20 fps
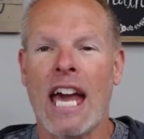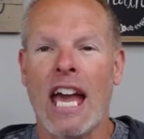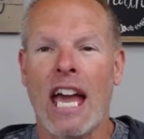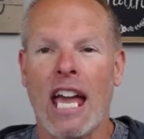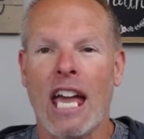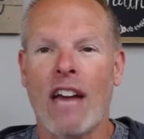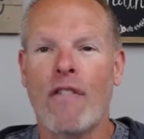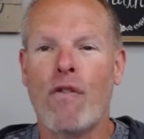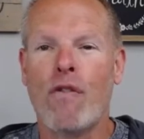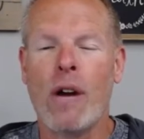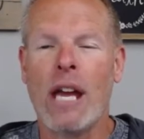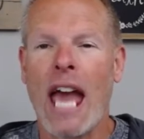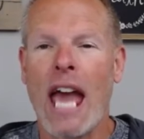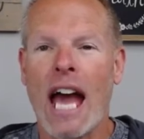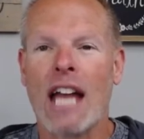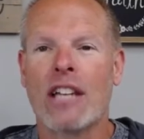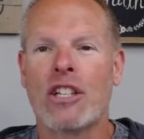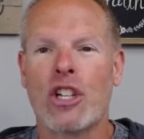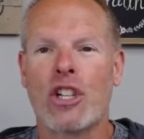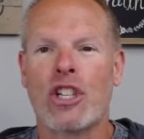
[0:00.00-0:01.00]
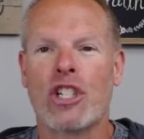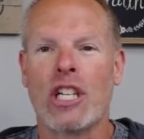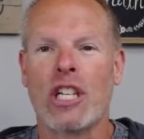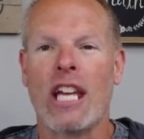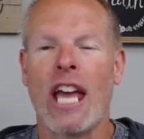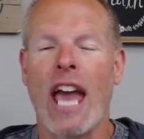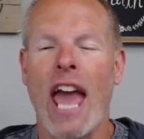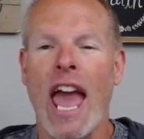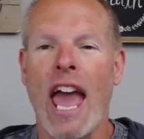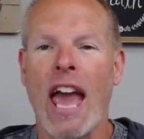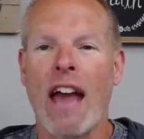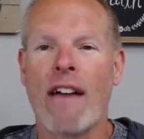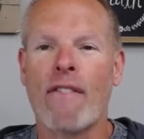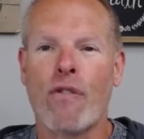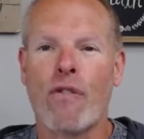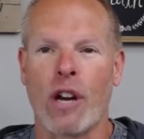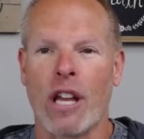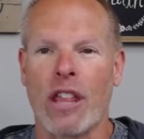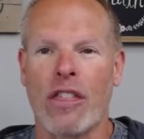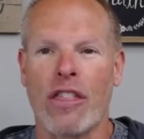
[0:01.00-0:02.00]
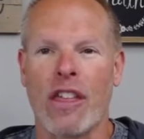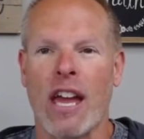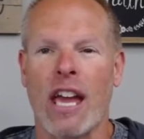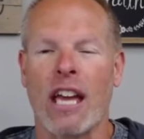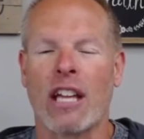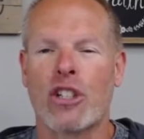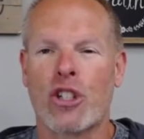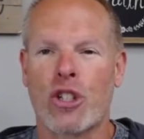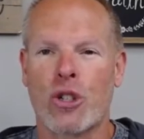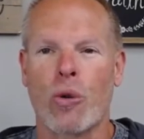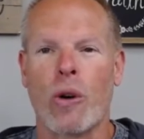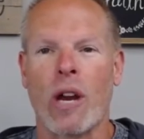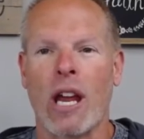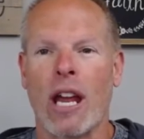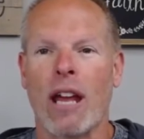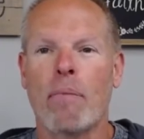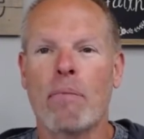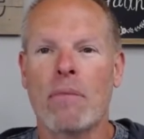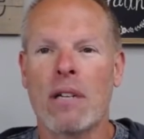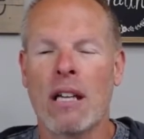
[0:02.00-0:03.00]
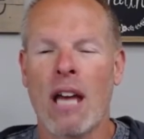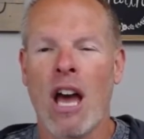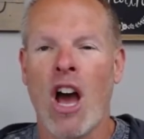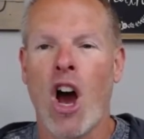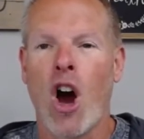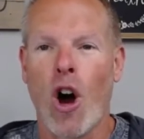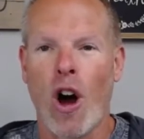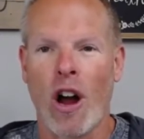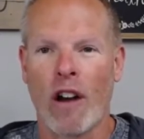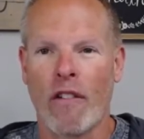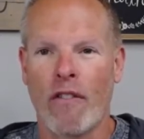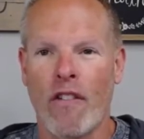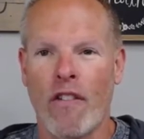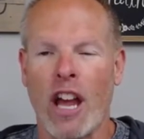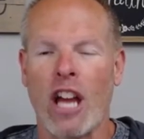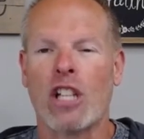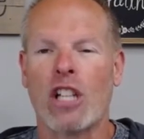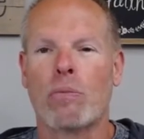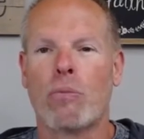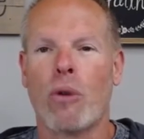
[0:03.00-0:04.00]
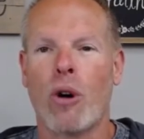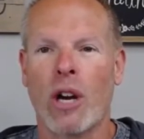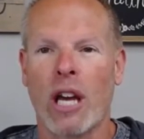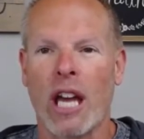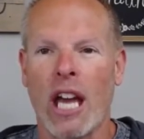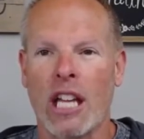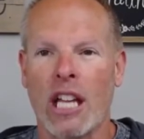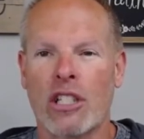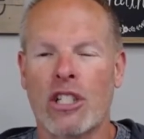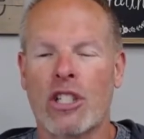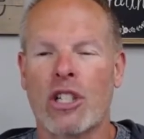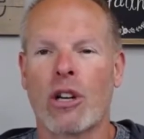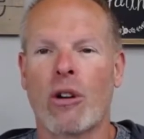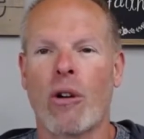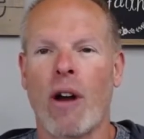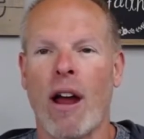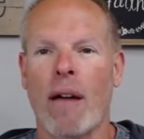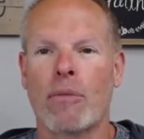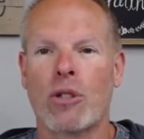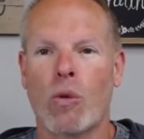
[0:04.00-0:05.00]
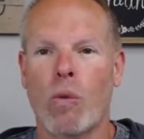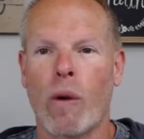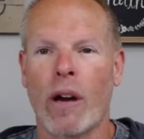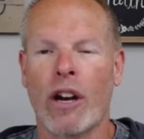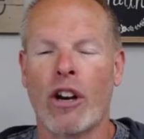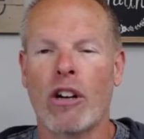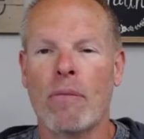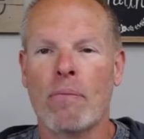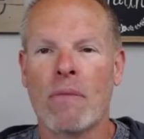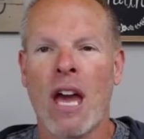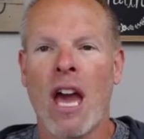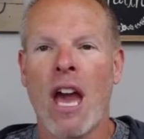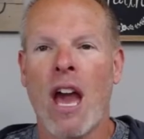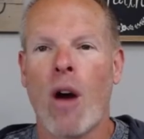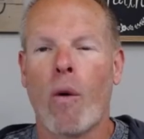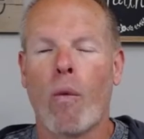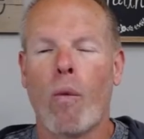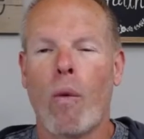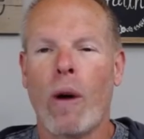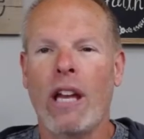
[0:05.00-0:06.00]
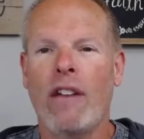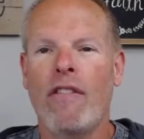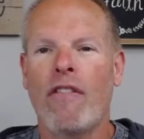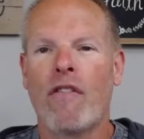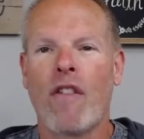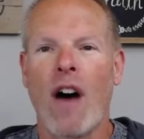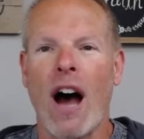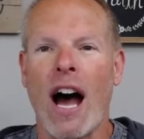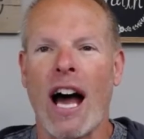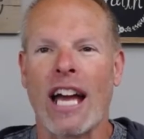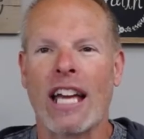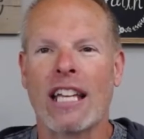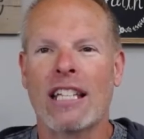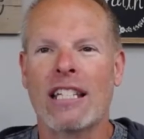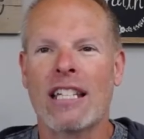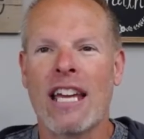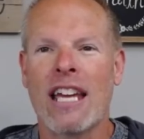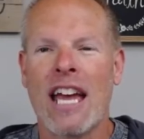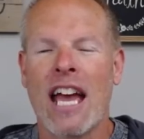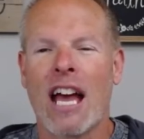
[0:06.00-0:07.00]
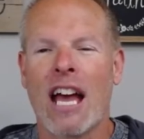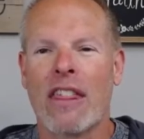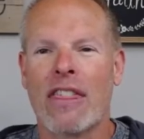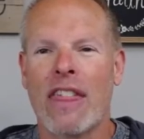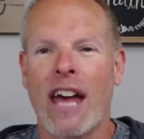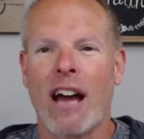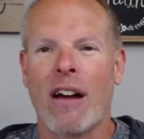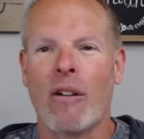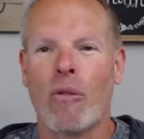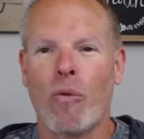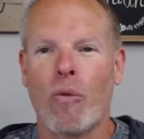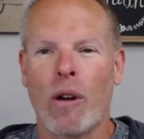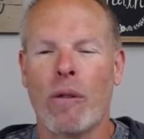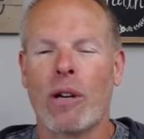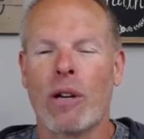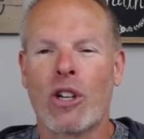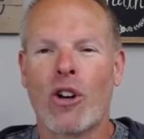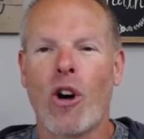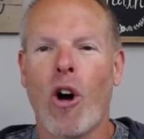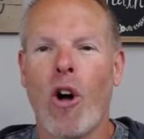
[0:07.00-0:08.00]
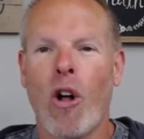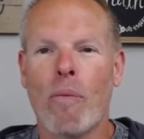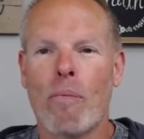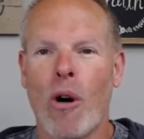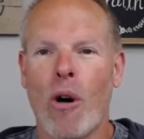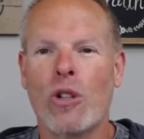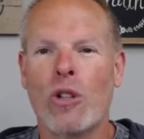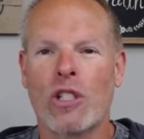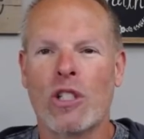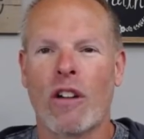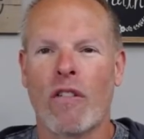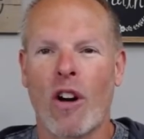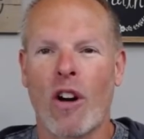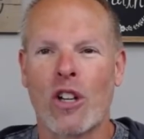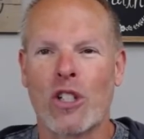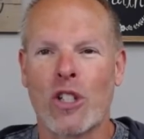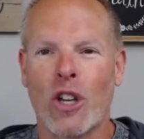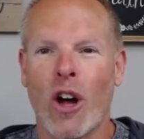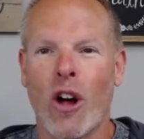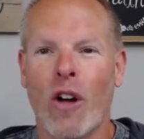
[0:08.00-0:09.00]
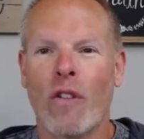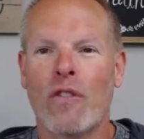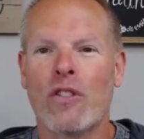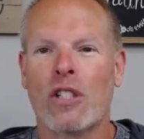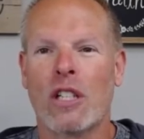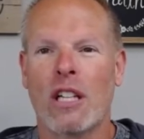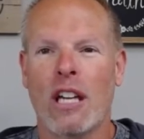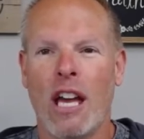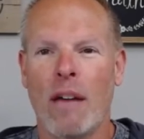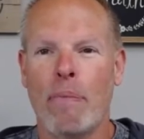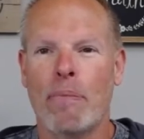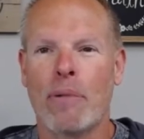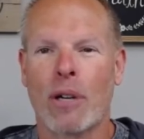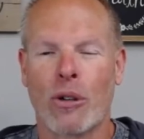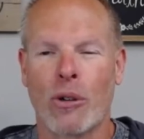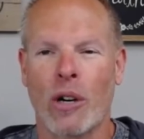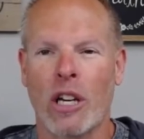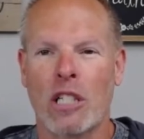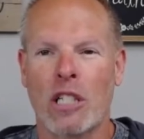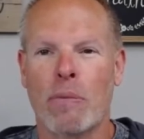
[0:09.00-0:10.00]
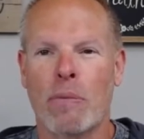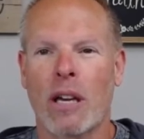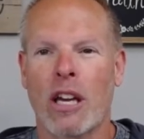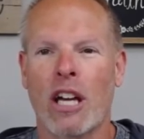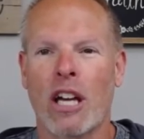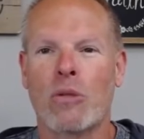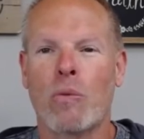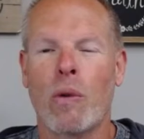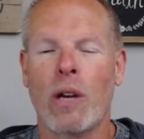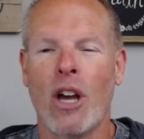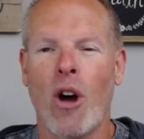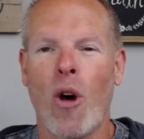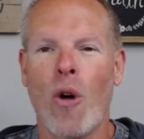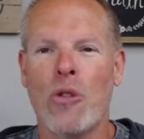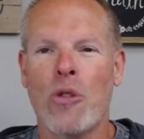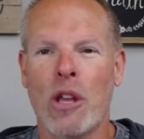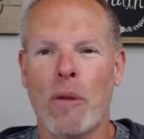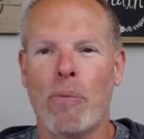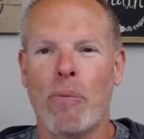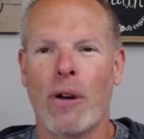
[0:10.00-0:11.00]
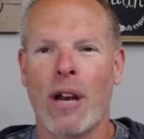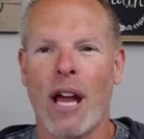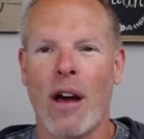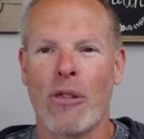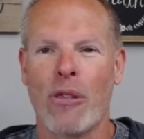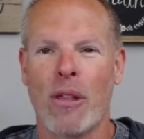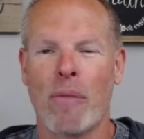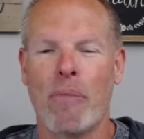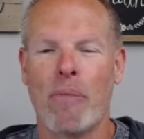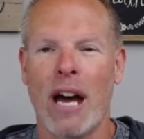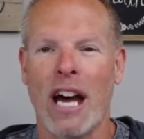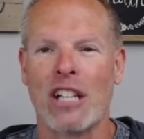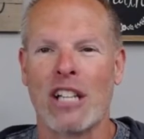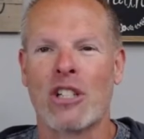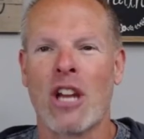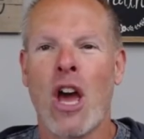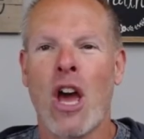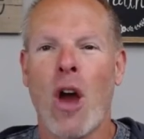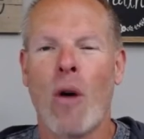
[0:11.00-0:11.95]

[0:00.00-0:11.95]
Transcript: if we had to see everything streamed on Facebook, Instagram, Twitter, we'd find that we would call most of ourselves hypocrites, because we only put out the best.